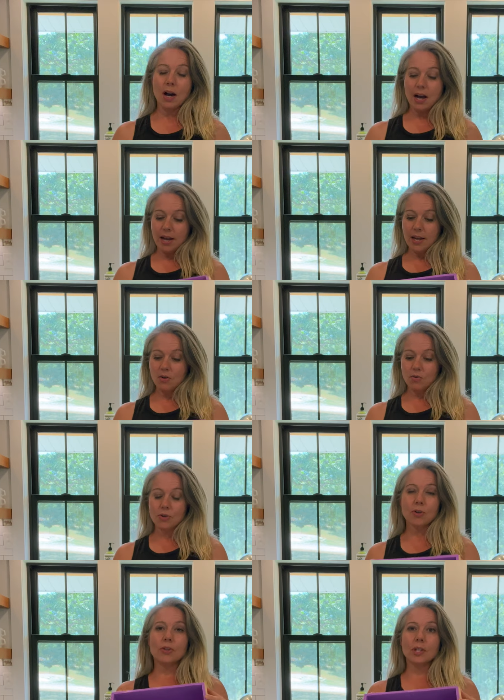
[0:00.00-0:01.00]
I
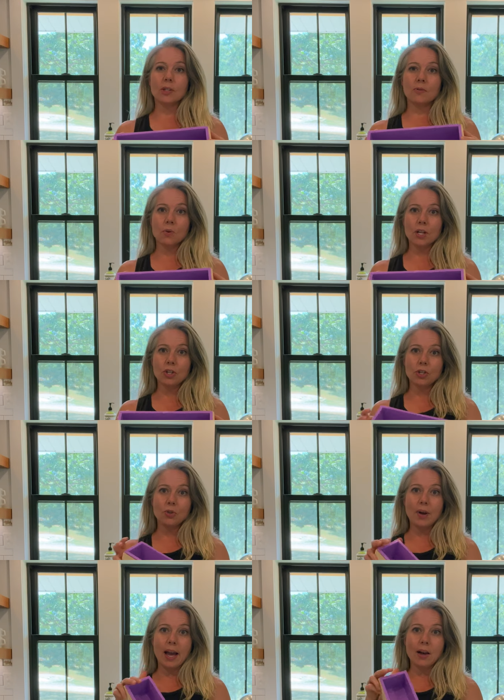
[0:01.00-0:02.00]
ordered this
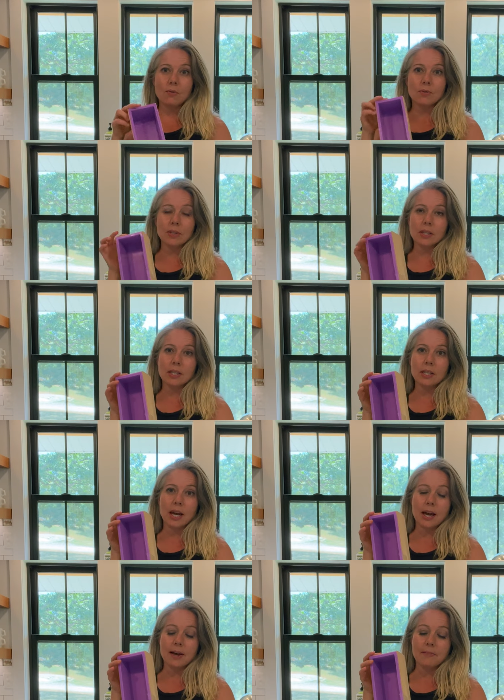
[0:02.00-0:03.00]
42 ounce
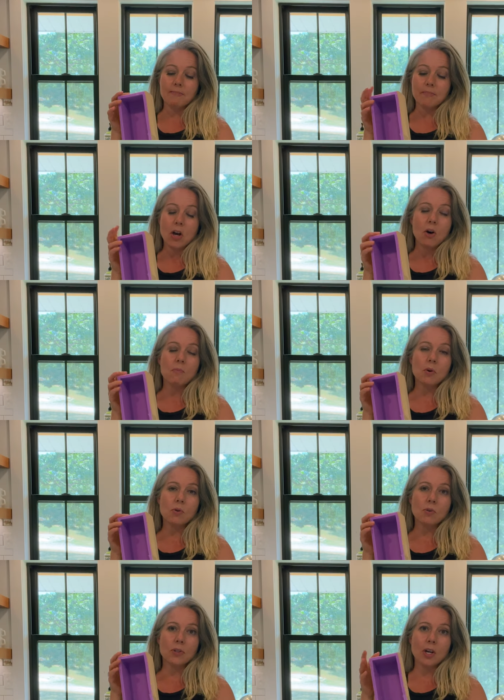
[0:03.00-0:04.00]
um,
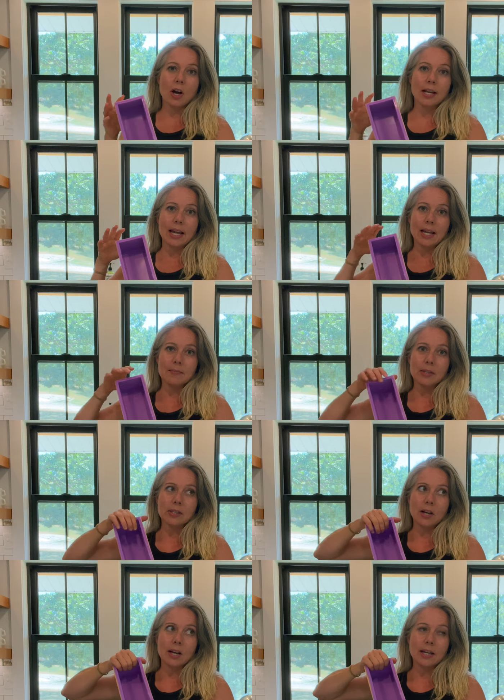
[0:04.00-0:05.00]
mold on
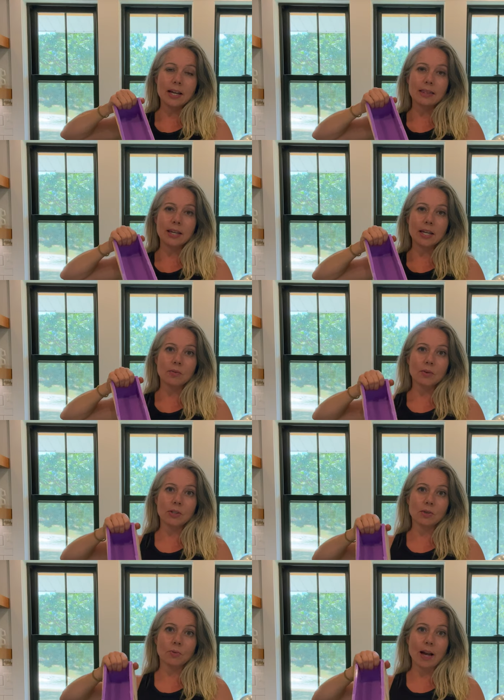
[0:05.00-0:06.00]
Amazon. I think it
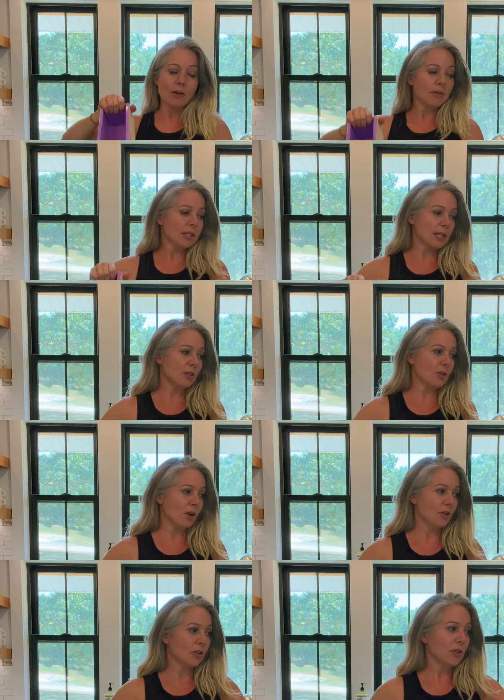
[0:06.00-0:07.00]
was around
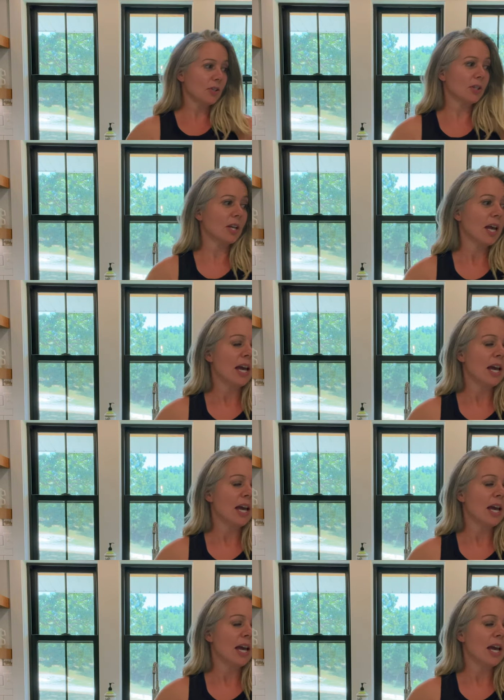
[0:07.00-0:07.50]
$10.